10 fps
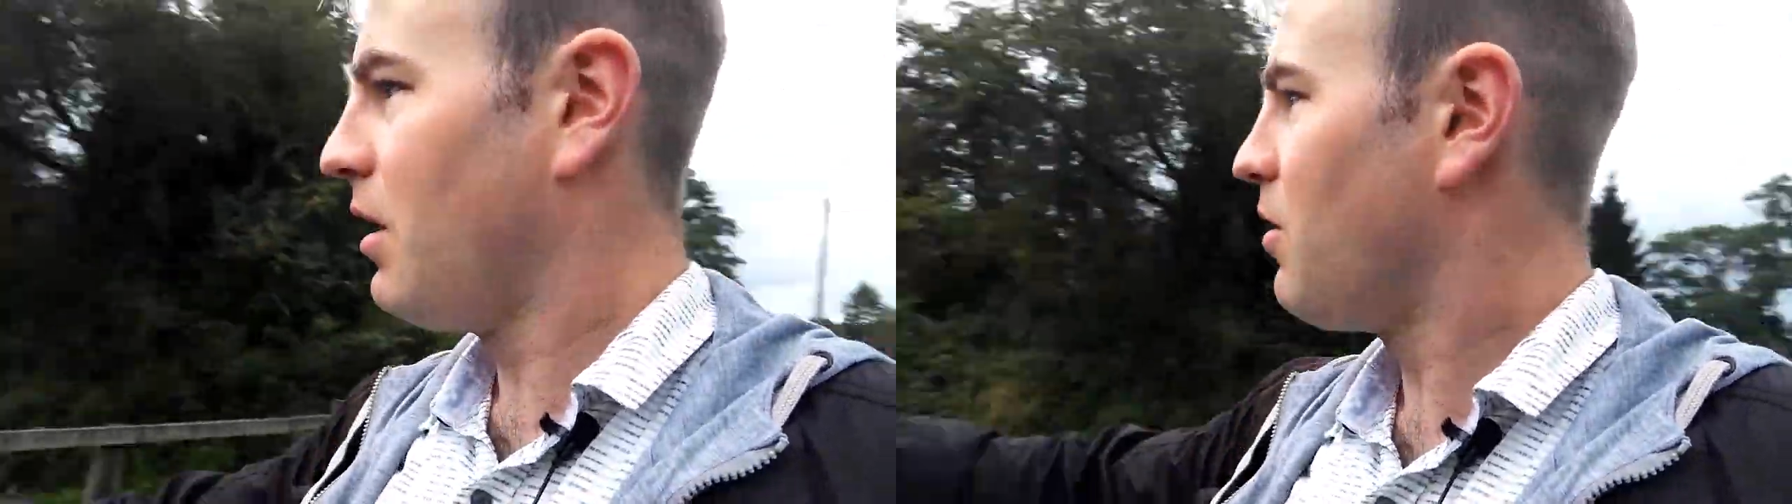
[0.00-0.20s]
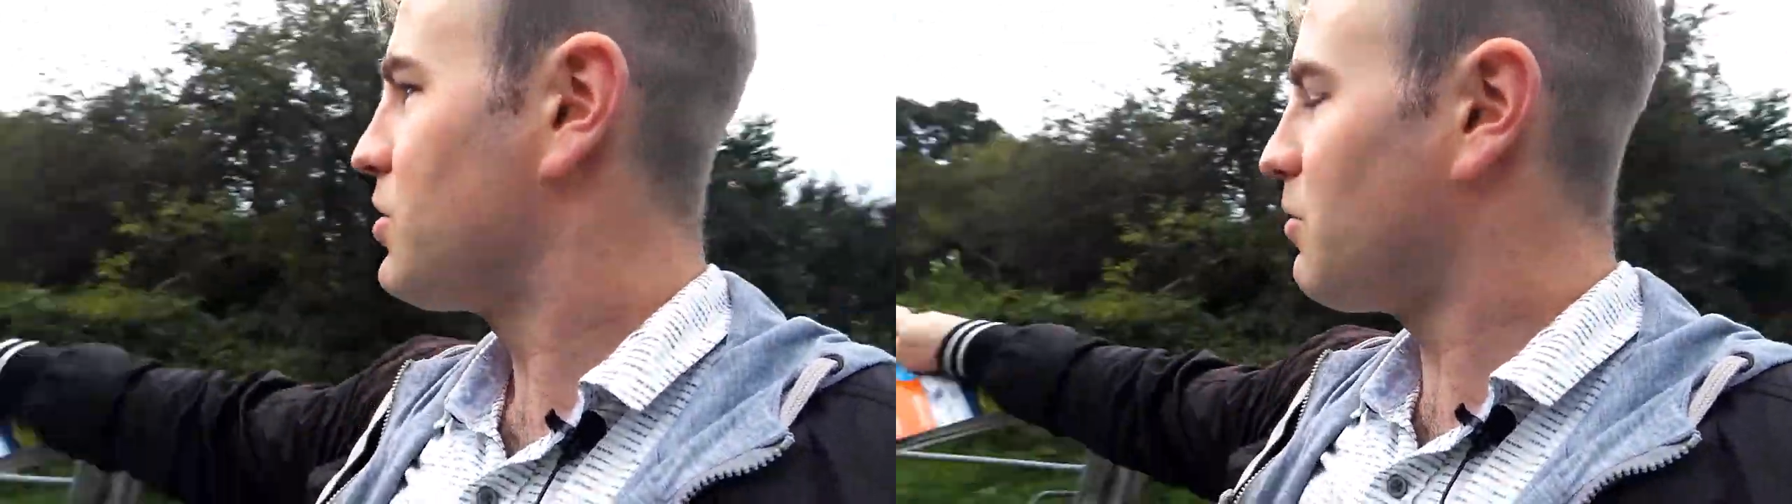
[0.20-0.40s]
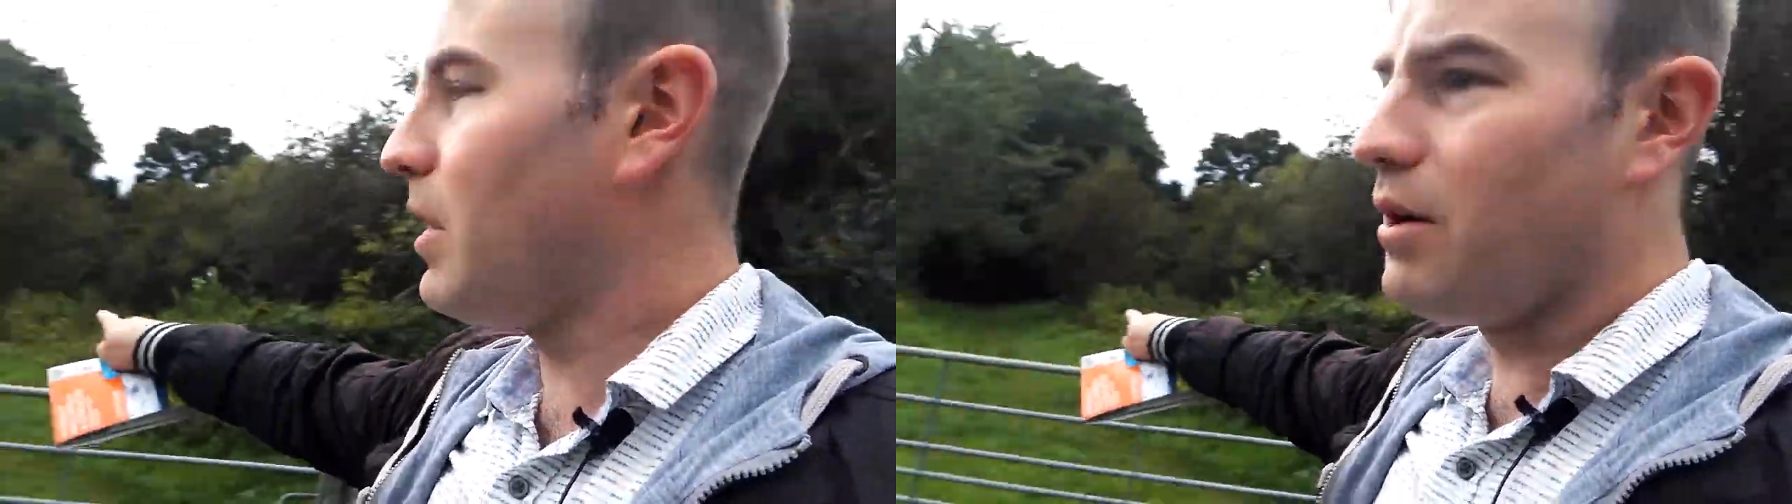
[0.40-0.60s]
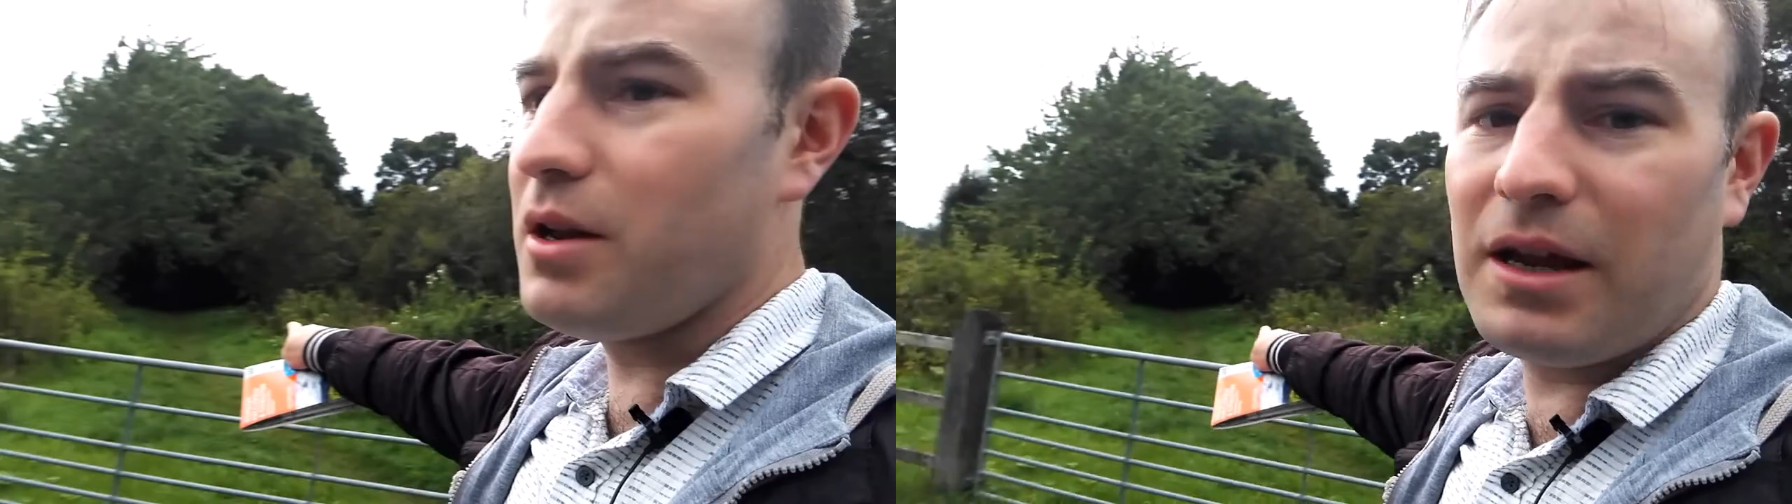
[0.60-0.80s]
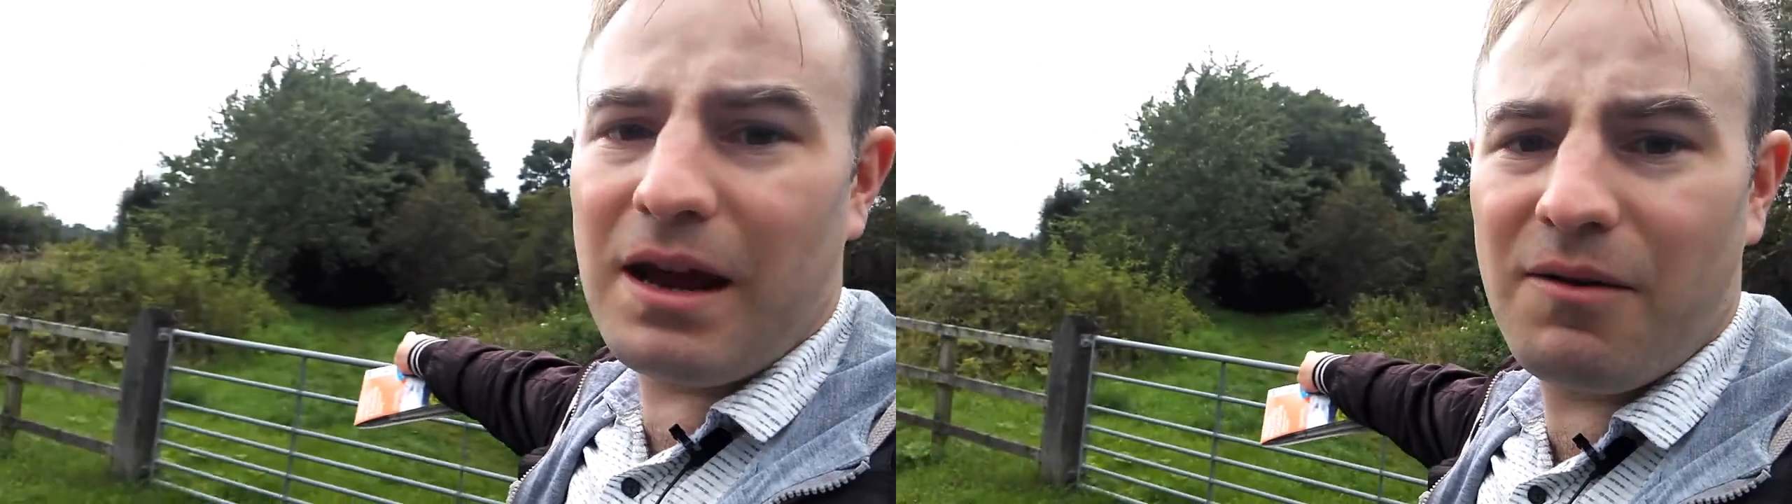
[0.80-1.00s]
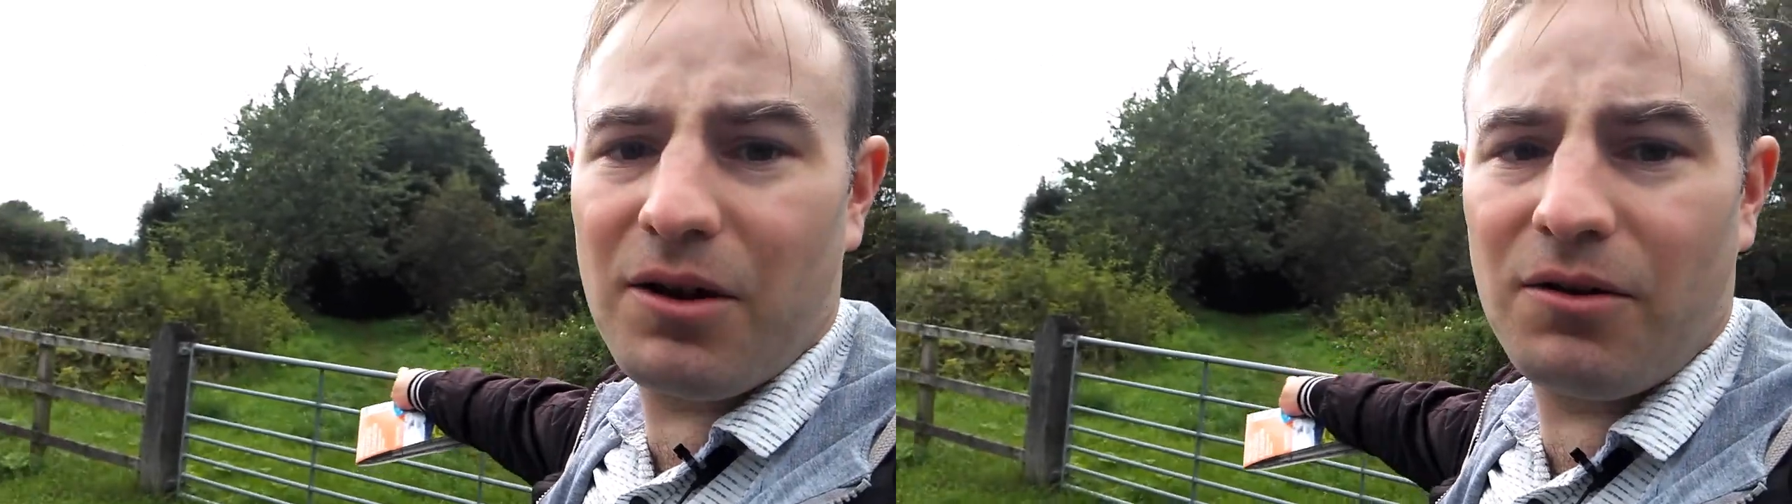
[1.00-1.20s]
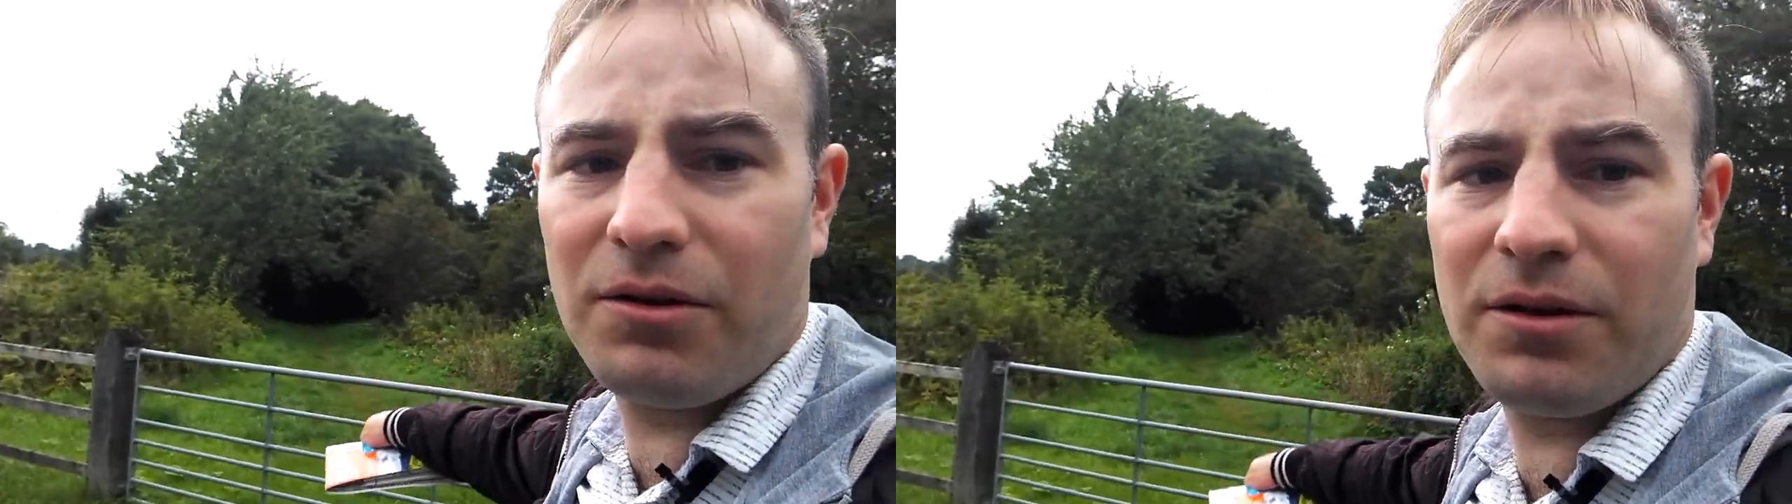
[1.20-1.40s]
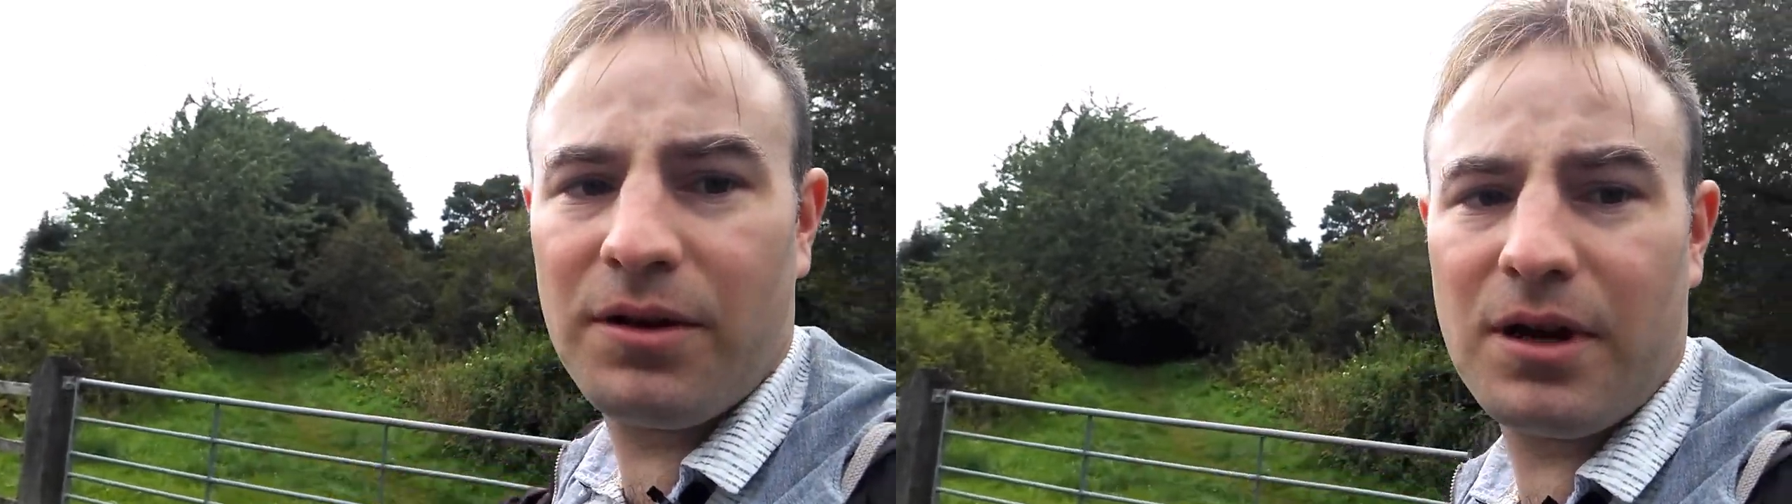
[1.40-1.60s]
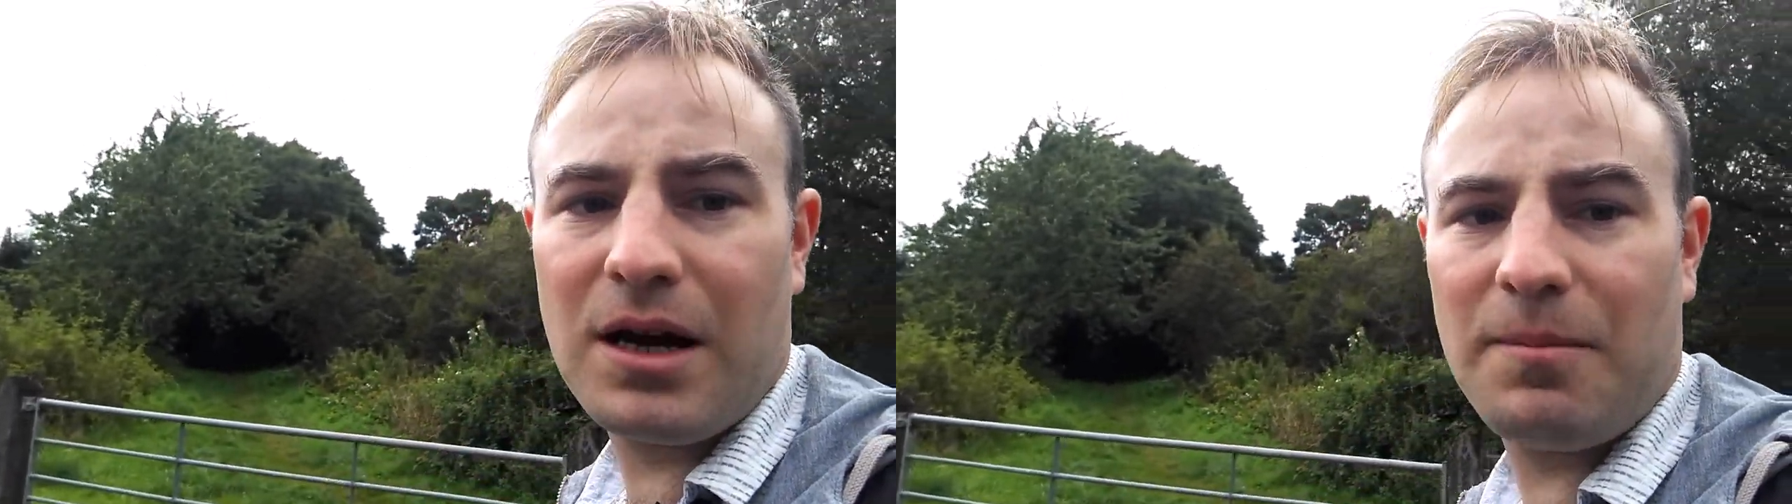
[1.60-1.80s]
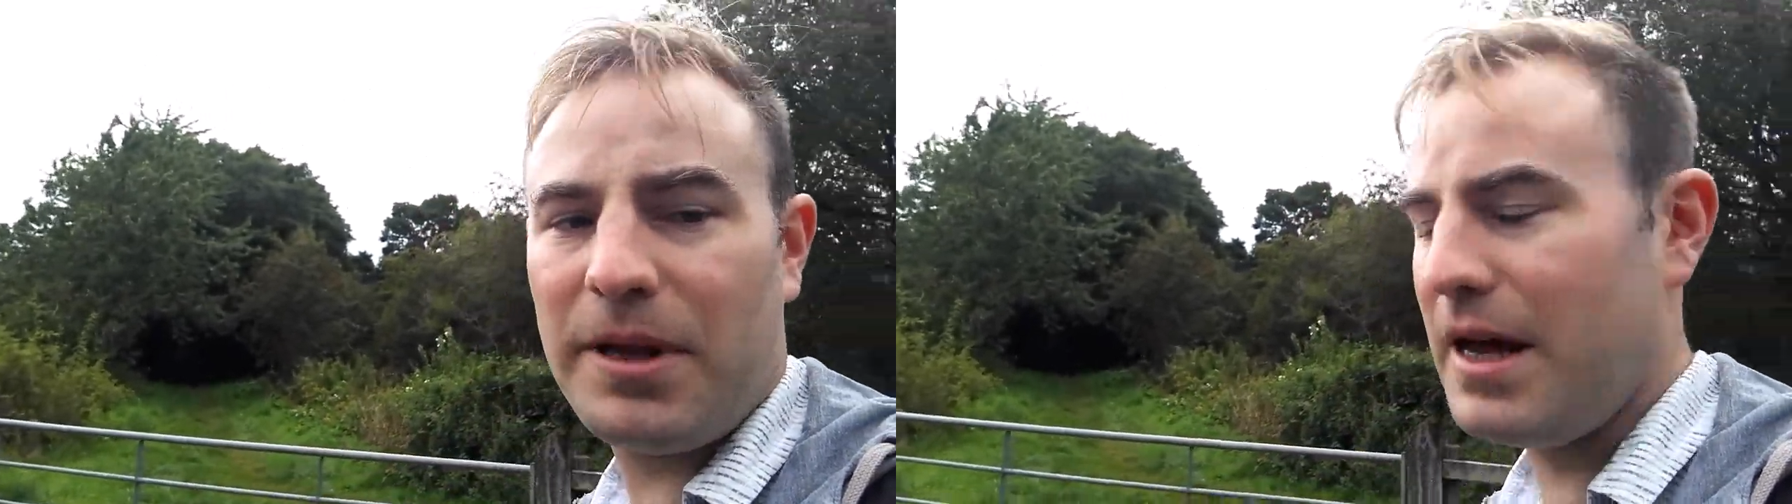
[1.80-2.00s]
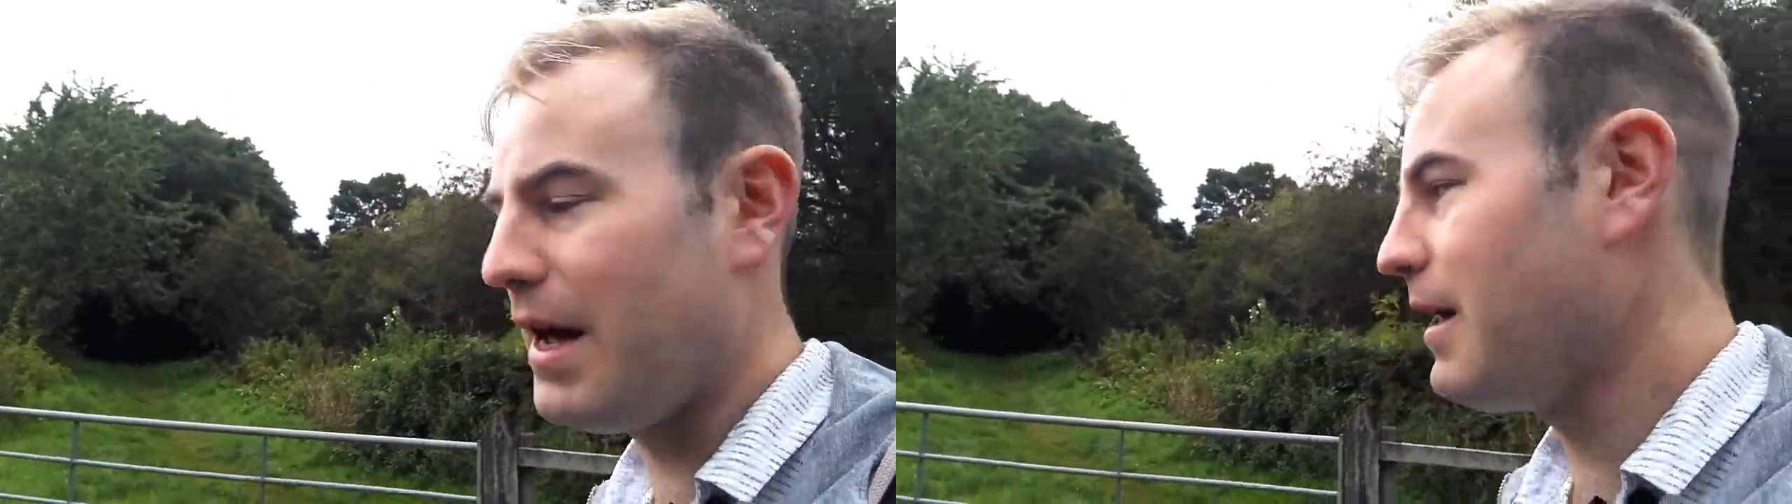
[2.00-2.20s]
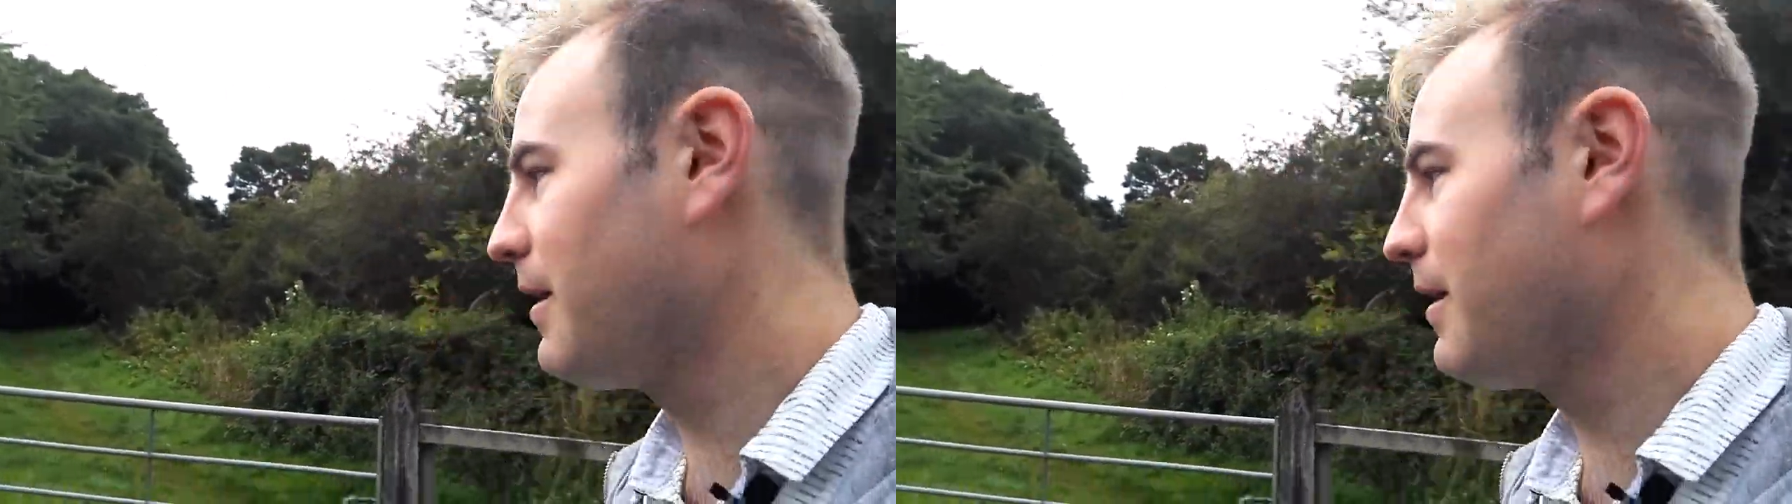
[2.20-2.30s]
So we are going to carry on up there.